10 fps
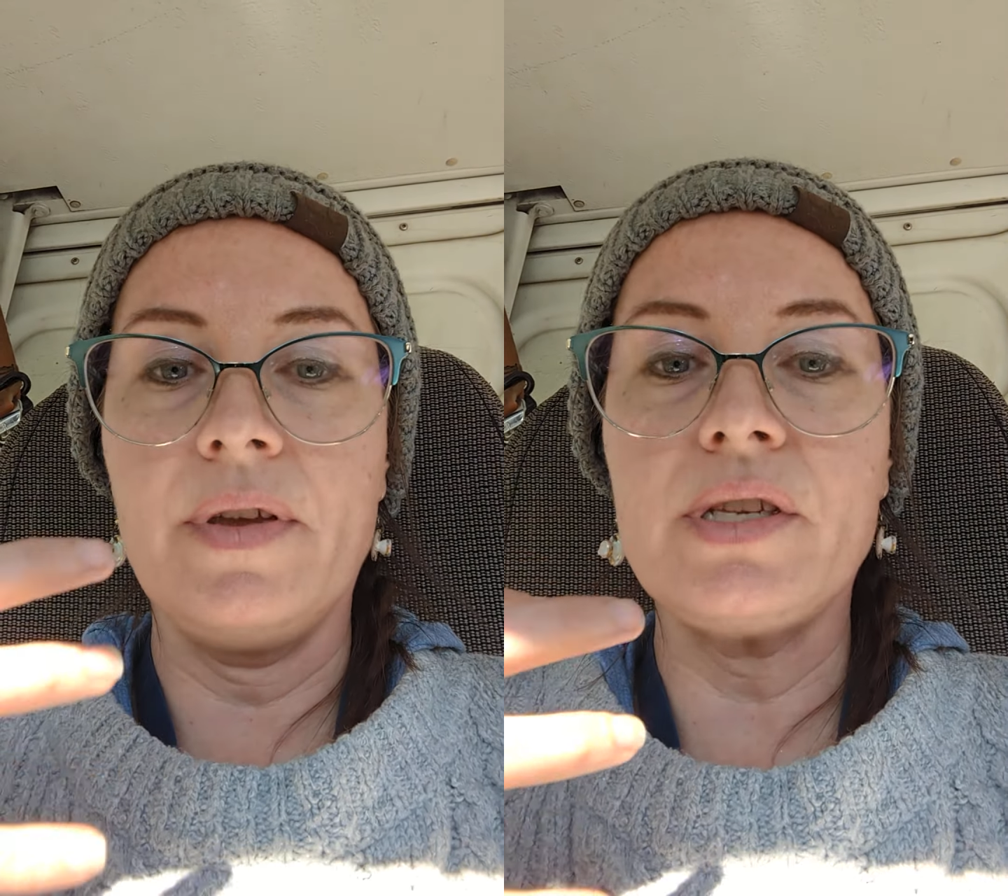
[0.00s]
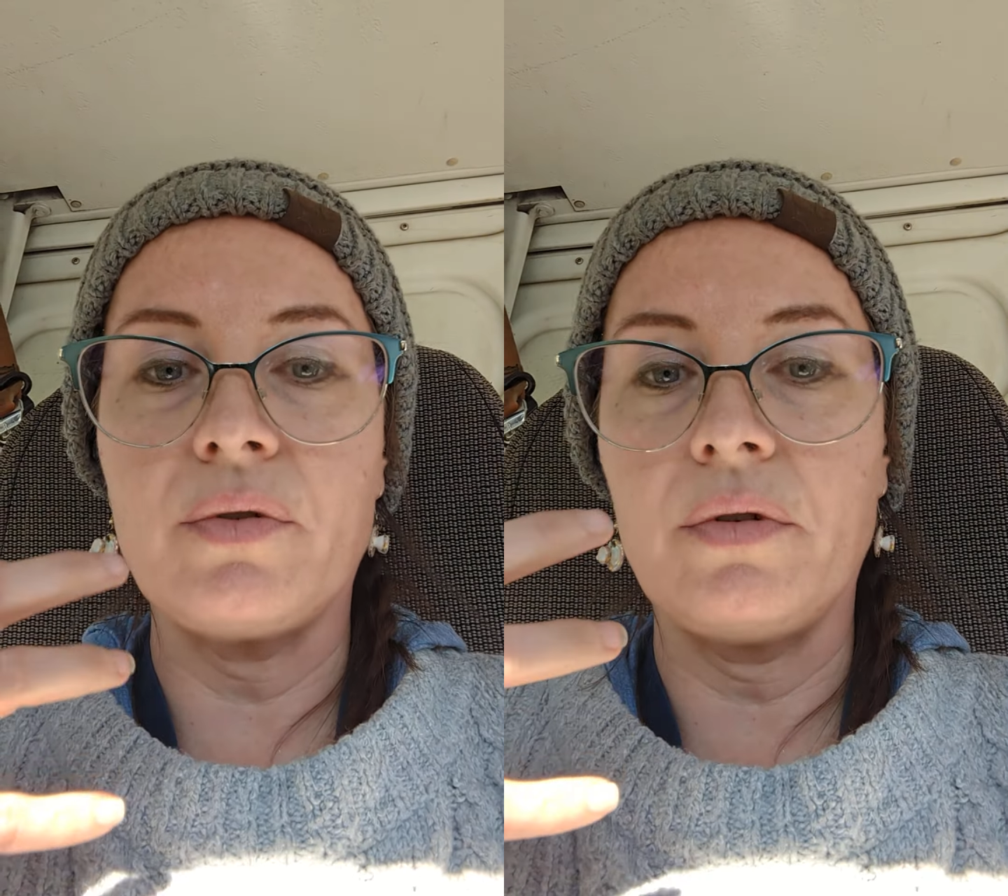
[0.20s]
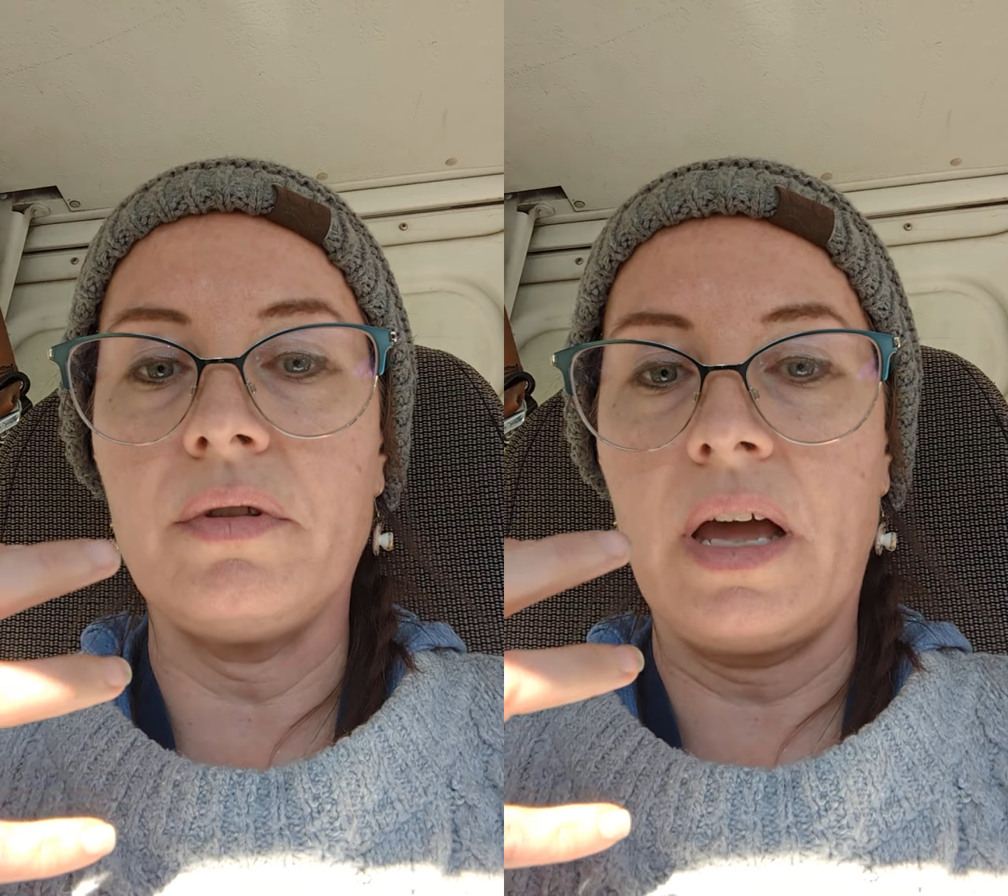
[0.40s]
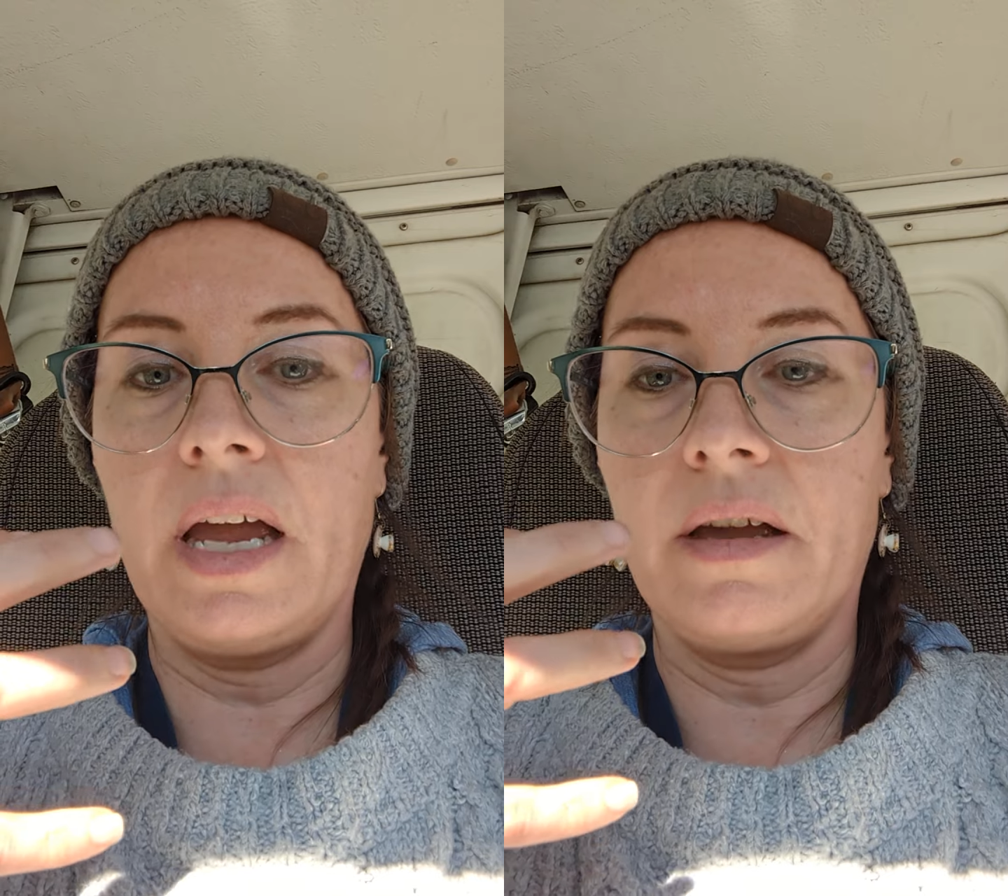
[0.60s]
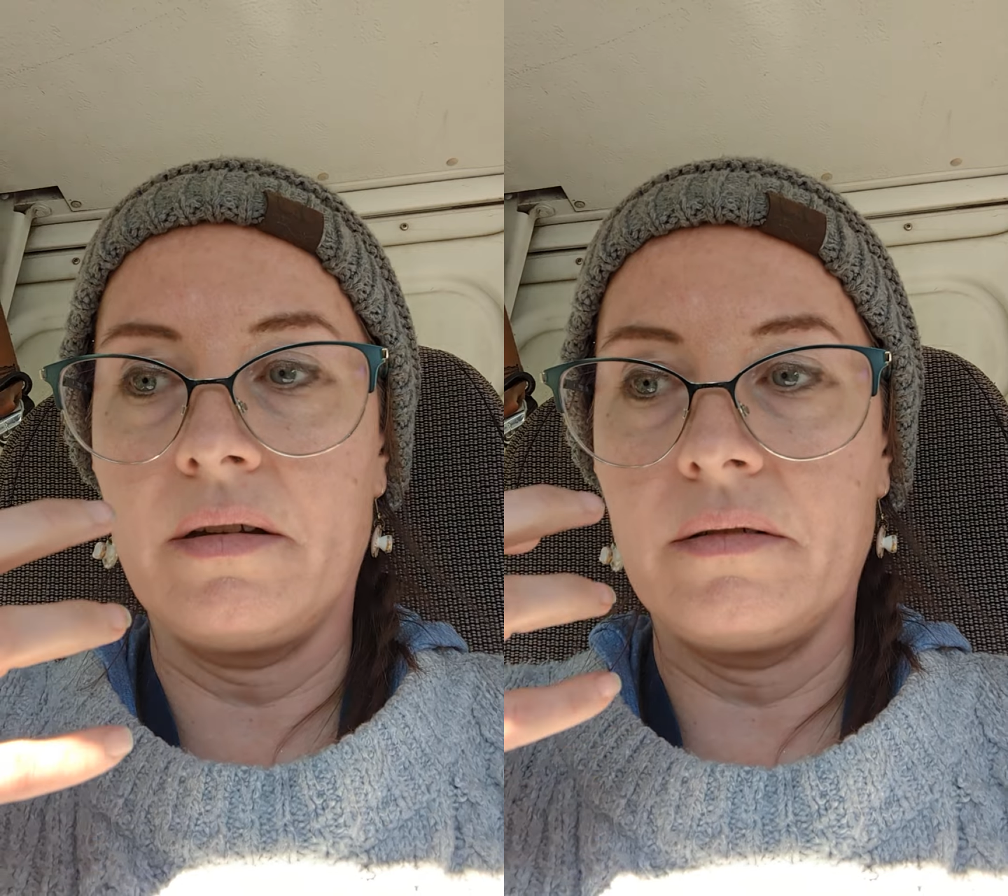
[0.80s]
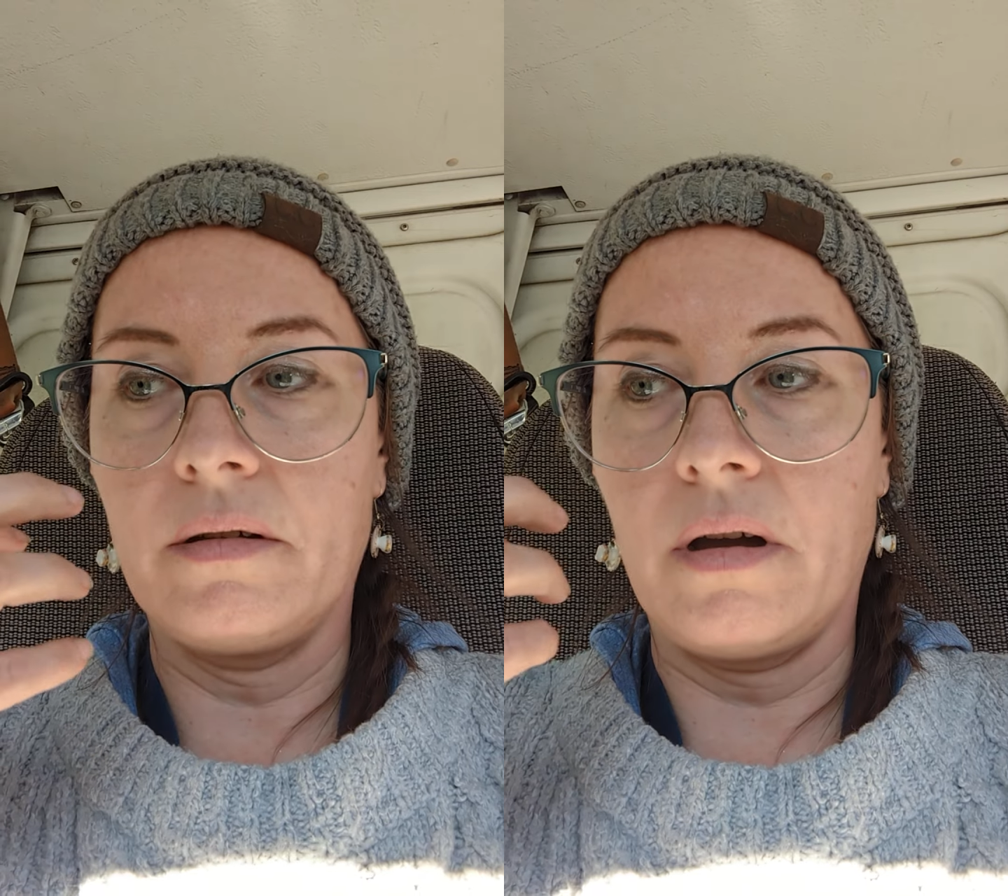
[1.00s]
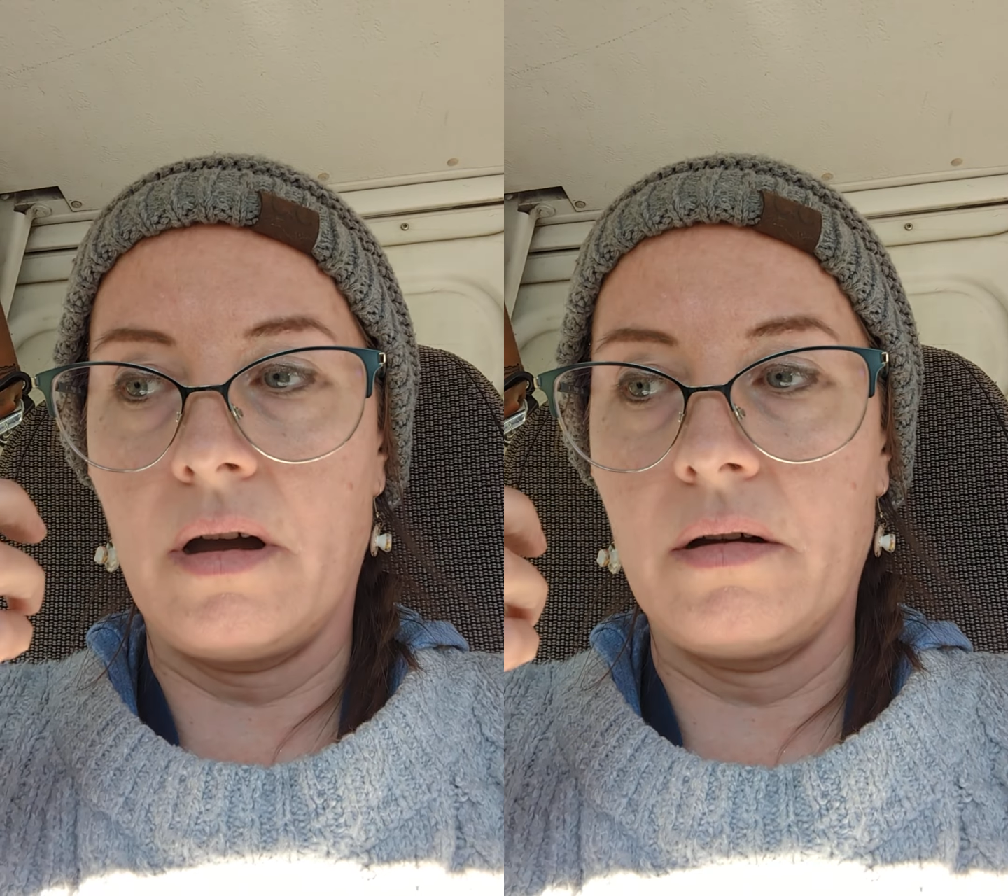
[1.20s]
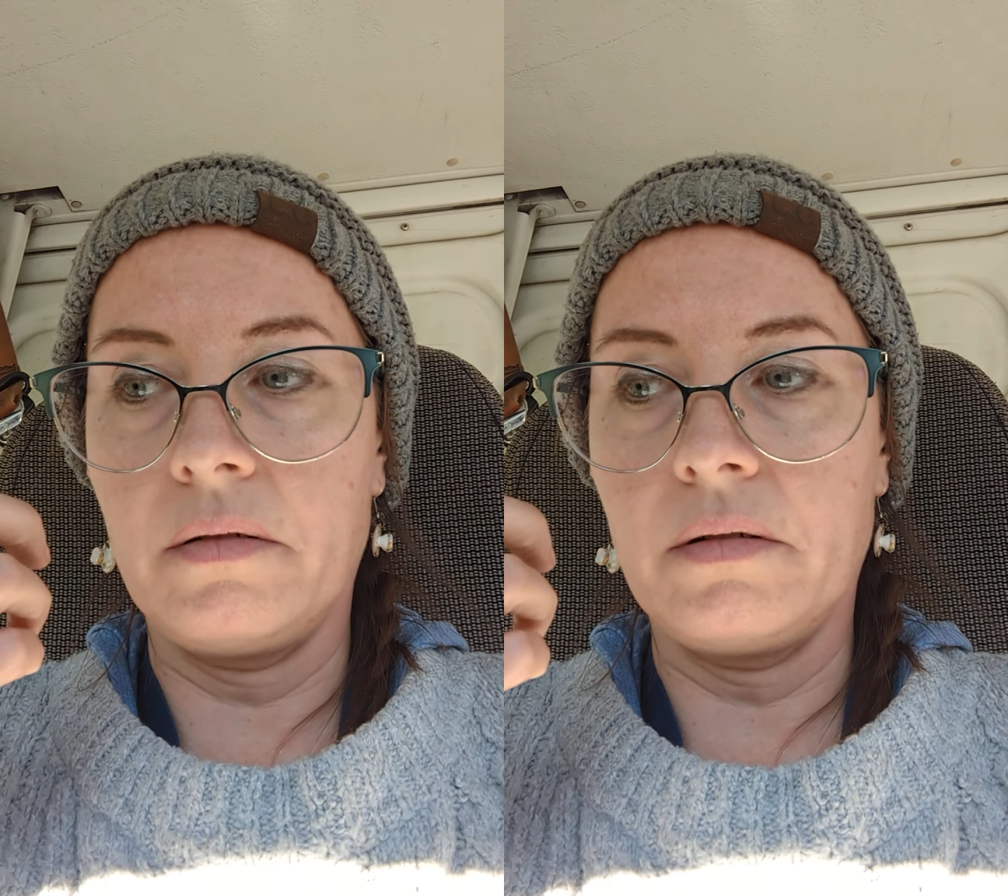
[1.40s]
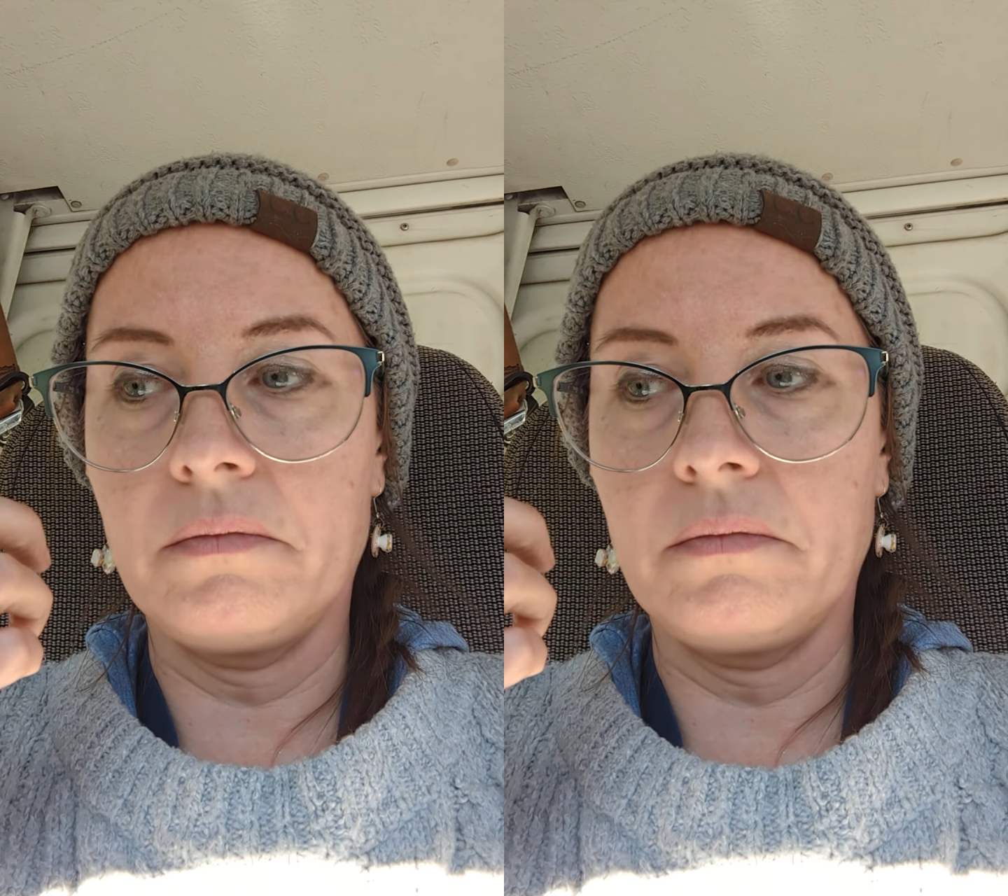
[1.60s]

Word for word: visceral like um,